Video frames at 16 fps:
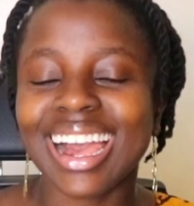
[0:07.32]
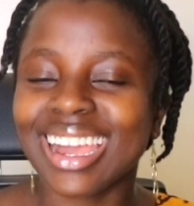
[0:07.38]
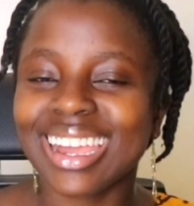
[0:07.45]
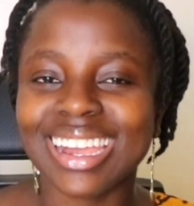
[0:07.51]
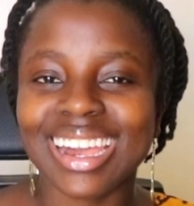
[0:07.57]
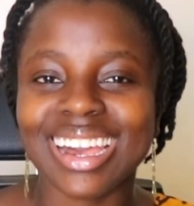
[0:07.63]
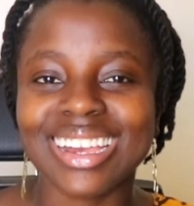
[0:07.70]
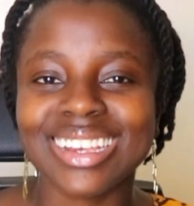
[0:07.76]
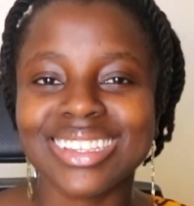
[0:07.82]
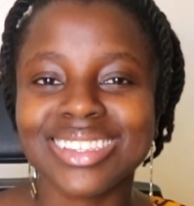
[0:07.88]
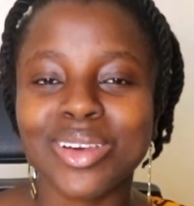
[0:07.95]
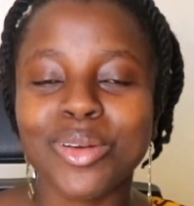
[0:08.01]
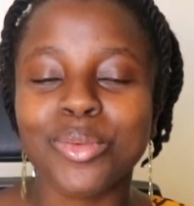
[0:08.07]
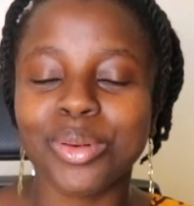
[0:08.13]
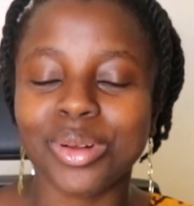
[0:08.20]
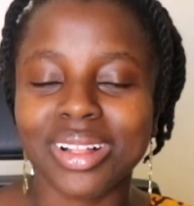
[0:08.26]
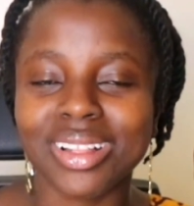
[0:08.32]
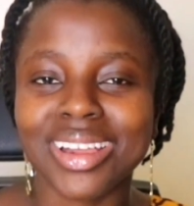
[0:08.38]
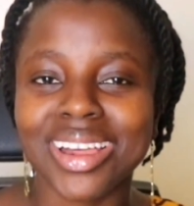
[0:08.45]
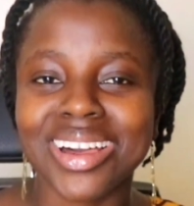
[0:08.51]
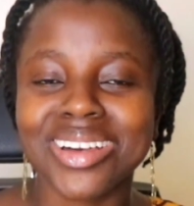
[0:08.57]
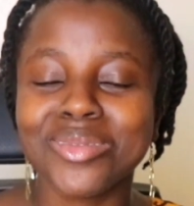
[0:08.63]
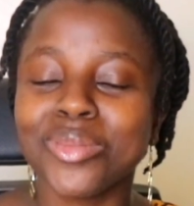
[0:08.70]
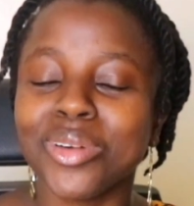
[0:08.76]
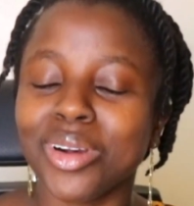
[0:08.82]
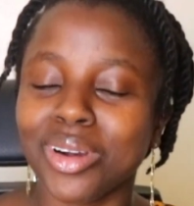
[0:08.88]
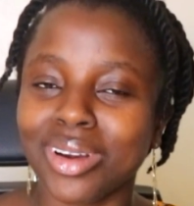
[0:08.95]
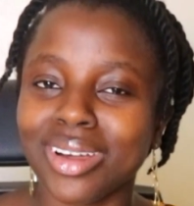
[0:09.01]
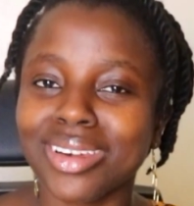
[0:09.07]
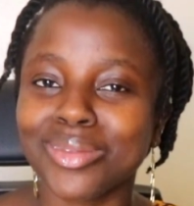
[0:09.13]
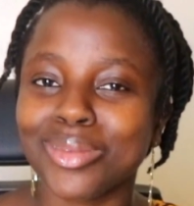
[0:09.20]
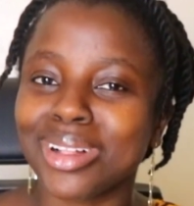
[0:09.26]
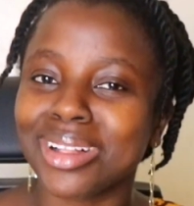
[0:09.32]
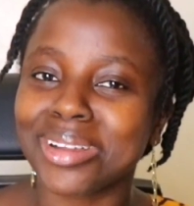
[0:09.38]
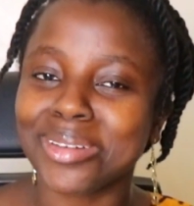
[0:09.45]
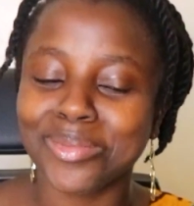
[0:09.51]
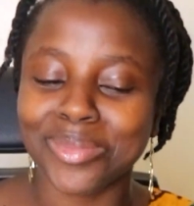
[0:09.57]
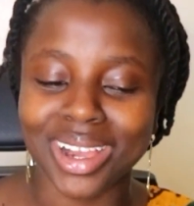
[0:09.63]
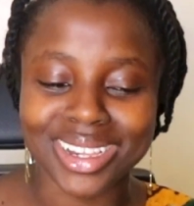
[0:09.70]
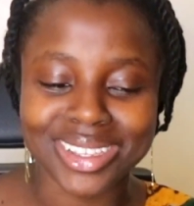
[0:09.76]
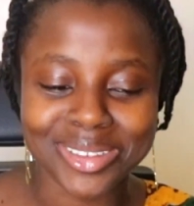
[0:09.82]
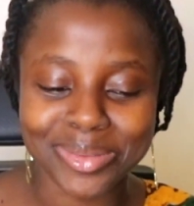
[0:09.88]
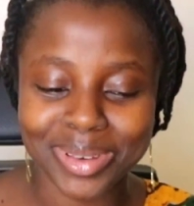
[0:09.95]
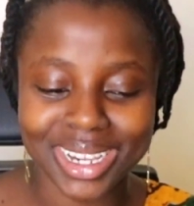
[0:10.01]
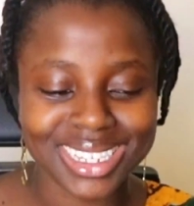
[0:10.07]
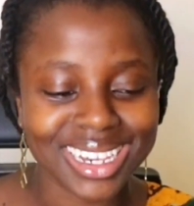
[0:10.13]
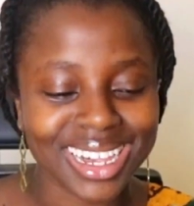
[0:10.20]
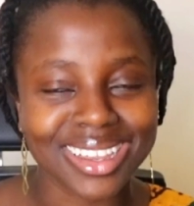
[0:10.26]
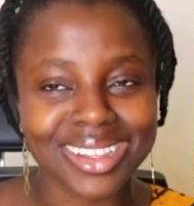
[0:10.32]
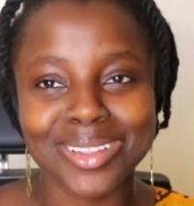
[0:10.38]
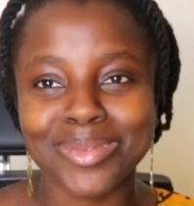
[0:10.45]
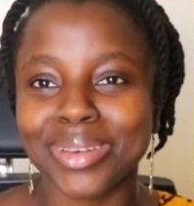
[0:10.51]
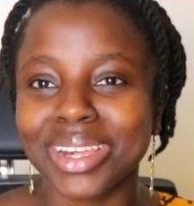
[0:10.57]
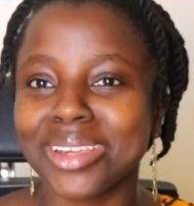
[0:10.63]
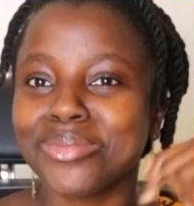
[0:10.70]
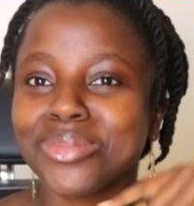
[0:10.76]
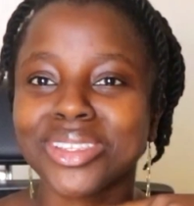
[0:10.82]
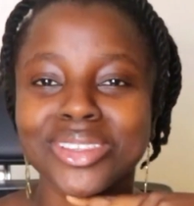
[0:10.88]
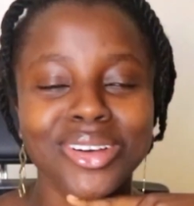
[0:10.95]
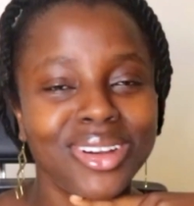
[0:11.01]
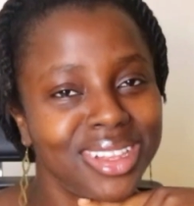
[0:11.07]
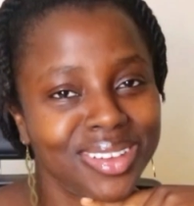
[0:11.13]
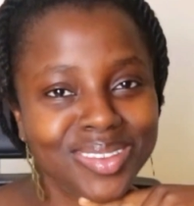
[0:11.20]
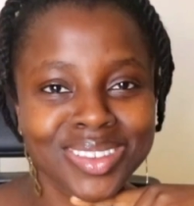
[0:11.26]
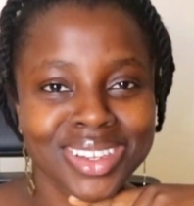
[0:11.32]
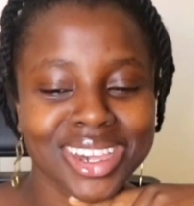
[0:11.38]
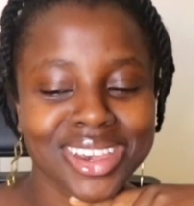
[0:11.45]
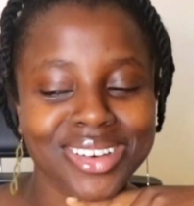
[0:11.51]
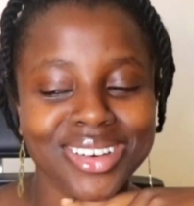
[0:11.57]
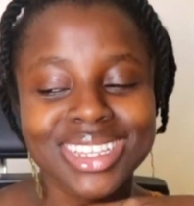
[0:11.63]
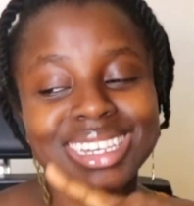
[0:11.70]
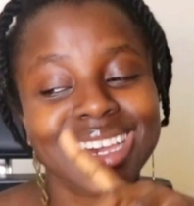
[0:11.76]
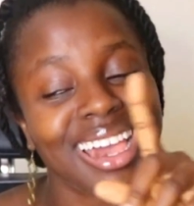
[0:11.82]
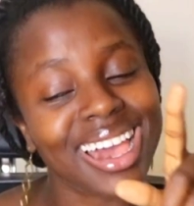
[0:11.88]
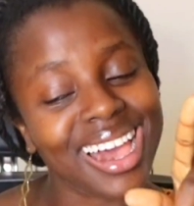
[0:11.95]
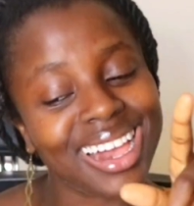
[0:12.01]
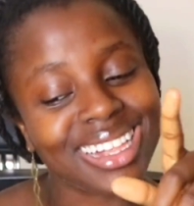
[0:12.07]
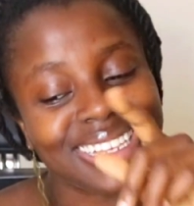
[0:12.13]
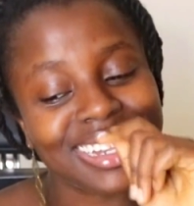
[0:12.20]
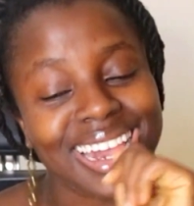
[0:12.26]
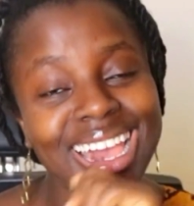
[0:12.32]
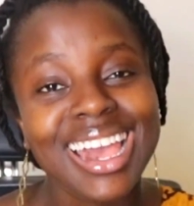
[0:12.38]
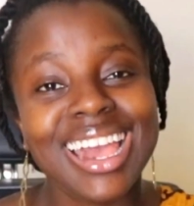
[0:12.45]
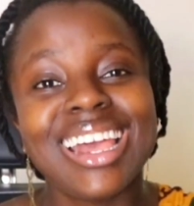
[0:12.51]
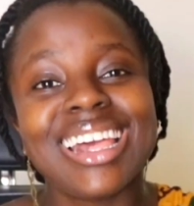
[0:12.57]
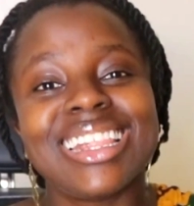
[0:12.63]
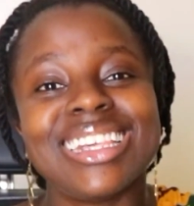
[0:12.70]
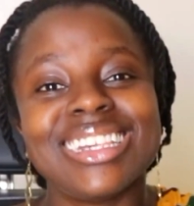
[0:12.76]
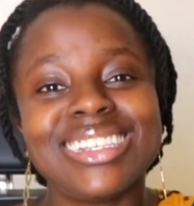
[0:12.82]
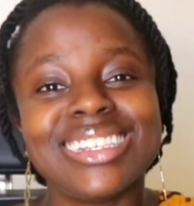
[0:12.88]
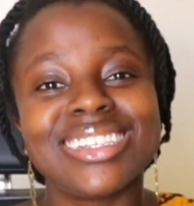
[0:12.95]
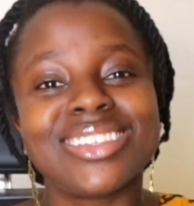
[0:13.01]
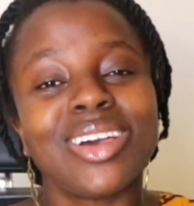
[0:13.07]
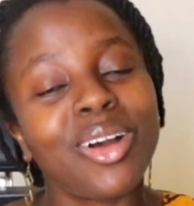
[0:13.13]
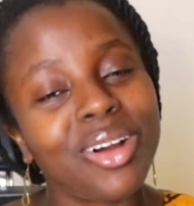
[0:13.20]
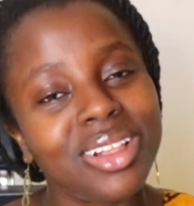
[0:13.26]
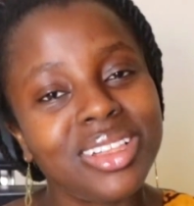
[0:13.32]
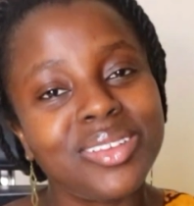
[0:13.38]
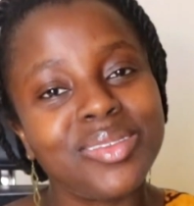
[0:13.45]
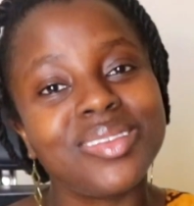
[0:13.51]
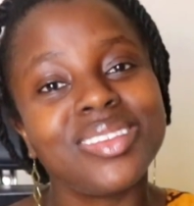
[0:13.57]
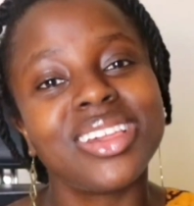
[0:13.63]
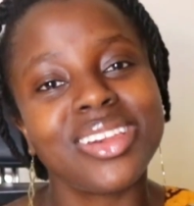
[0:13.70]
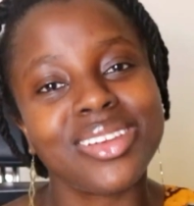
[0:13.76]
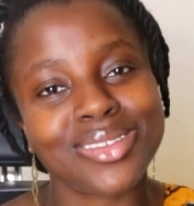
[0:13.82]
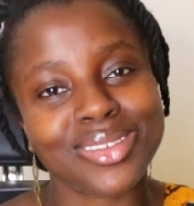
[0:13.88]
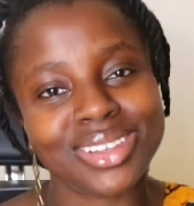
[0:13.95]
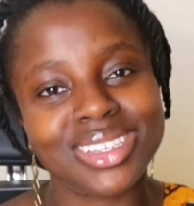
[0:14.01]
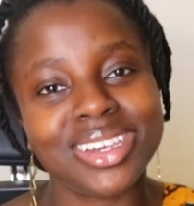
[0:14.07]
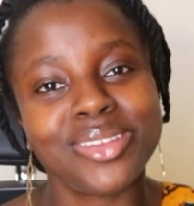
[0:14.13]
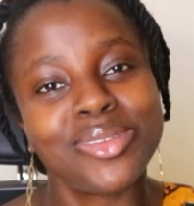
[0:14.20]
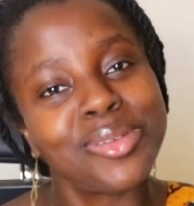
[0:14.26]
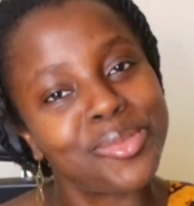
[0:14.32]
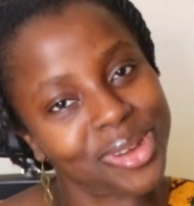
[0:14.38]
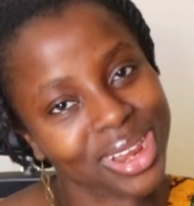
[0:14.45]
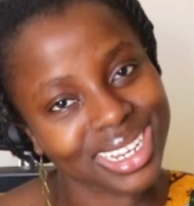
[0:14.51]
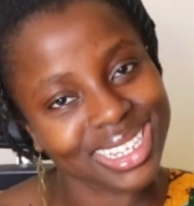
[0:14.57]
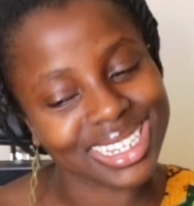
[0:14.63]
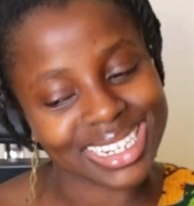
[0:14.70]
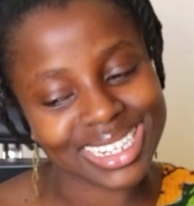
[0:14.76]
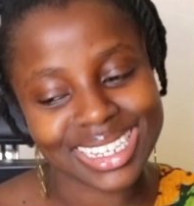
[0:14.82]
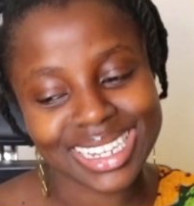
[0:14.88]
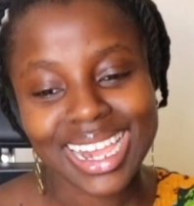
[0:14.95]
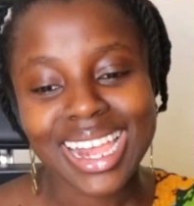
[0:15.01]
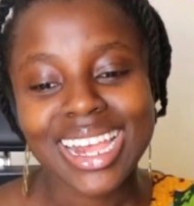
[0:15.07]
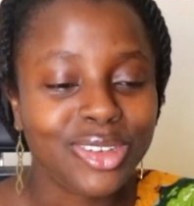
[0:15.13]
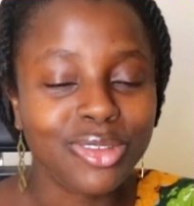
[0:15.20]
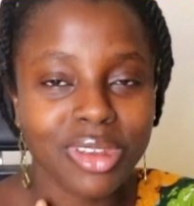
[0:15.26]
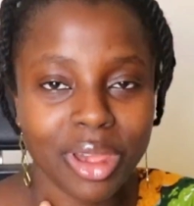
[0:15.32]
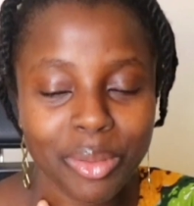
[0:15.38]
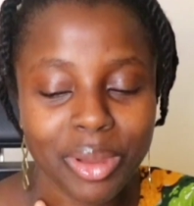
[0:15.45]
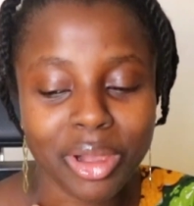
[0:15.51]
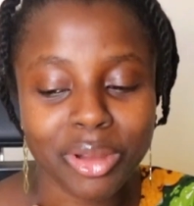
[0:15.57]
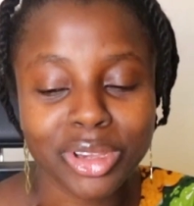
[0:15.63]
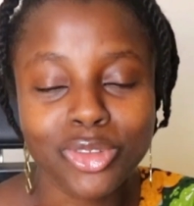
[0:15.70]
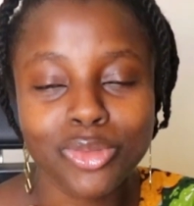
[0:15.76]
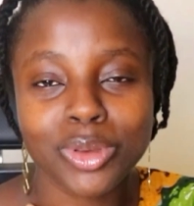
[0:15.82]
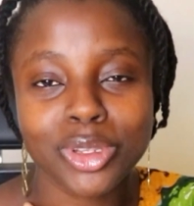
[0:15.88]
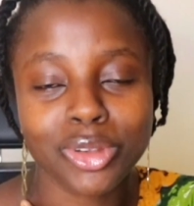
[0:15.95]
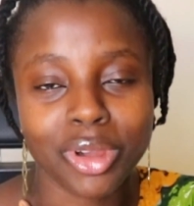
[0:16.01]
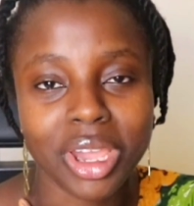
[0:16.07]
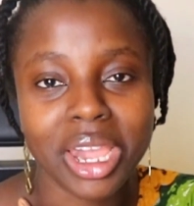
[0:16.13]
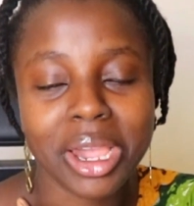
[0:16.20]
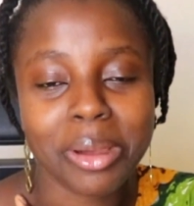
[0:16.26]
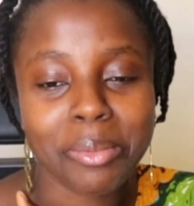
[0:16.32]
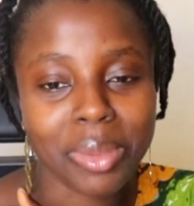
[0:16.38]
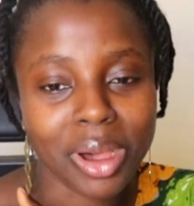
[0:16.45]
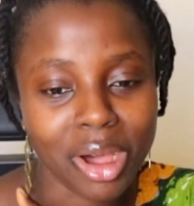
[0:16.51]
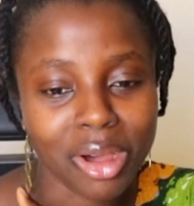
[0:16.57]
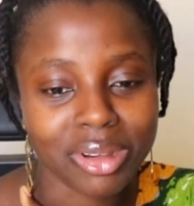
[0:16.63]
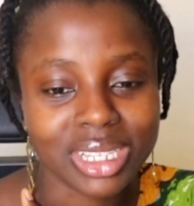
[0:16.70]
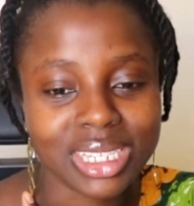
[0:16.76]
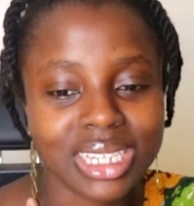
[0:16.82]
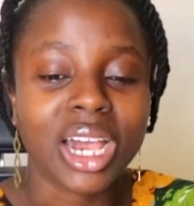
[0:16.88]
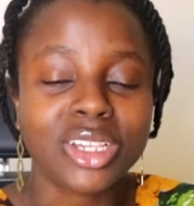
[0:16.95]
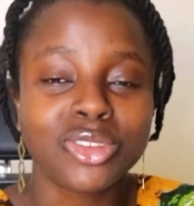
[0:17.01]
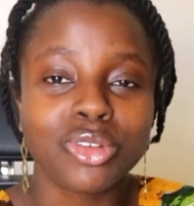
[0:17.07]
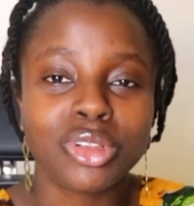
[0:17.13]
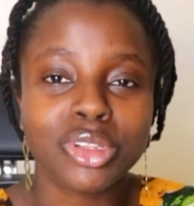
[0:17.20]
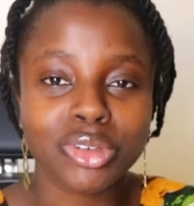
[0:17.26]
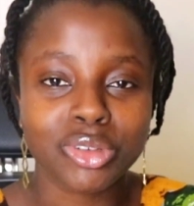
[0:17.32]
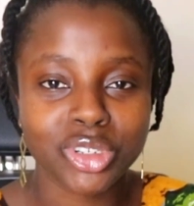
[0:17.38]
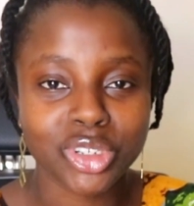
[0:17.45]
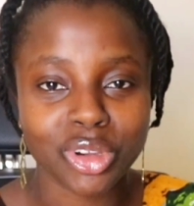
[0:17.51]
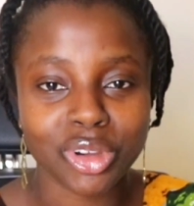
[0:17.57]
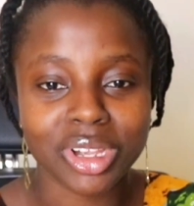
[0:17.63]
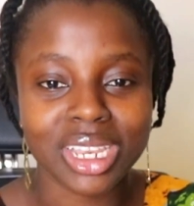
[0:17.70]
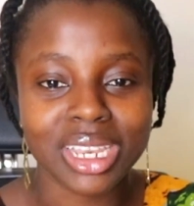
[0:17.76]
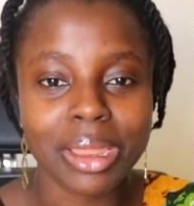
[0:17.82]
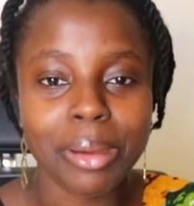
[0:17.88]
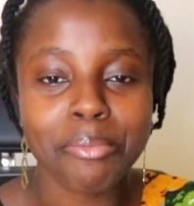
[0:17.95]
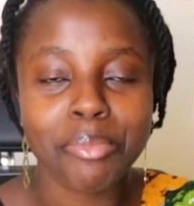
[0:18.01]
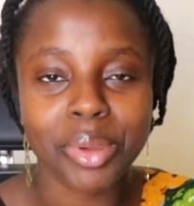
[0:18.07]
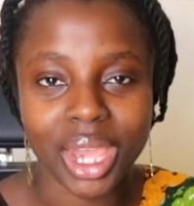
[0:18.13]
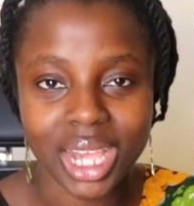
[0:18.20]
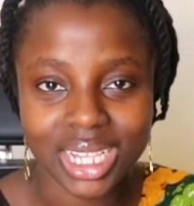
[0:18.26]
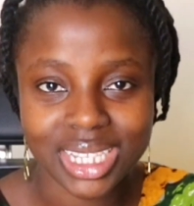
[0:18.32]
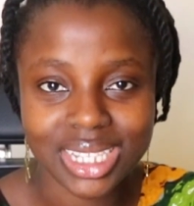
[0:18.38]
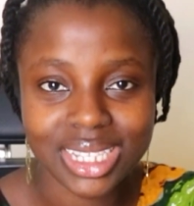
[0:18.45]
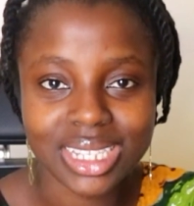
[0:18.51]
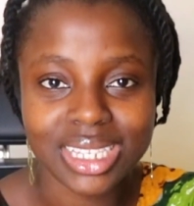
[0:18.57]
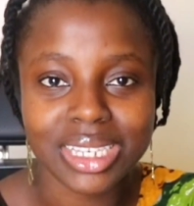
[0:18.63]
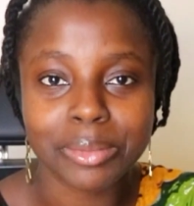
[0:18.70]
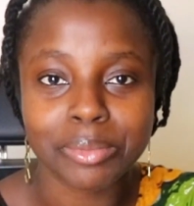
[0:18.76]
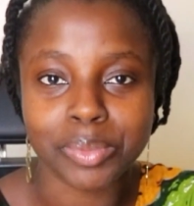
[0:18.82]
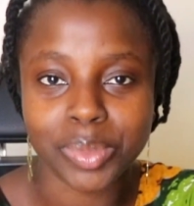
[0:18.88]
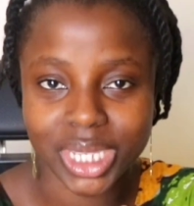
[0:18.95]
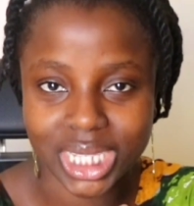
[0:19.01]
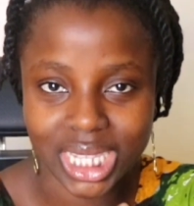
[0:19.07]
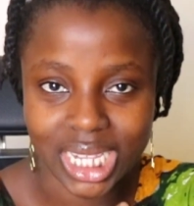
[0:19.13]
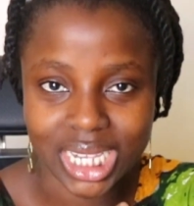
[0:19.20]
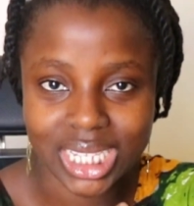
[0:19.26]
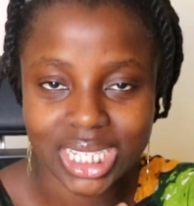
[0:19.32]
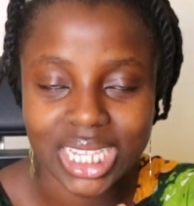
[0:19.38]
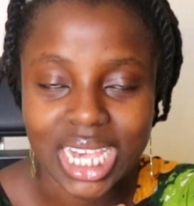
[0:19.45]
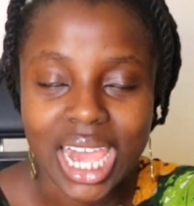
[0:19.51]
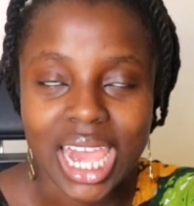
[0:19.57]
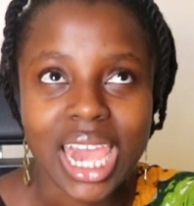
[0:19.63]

Hi guys, welcome or welcome back to my channel. My name is Olive Nkirote and this is Olive Nkirote Rebranded. Today we're going to be talking about a solution-based business.